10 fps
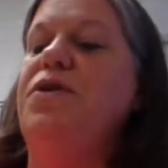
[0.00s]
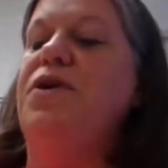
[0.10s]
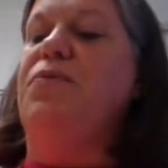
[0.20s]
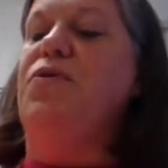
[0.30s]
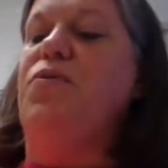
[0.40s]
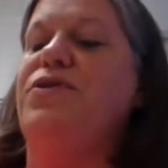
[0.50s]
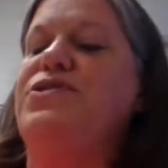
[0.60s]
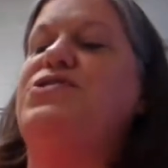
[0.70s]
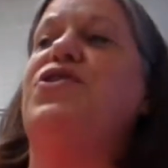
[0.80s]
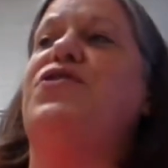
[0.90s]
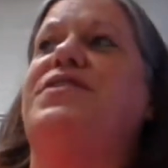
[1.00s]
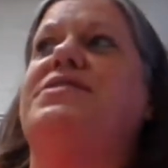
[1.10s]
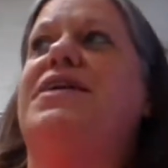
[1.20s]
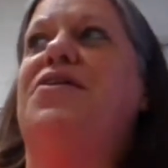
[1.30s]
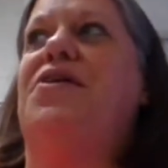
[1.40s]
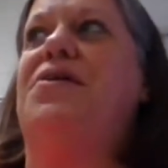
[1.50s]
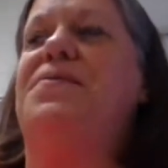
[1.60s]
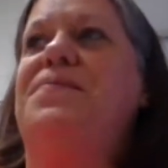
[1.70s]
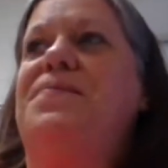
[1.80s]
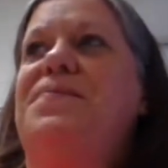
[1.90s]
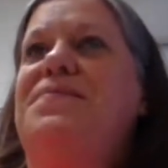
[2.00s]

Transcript: people weren't servants at all.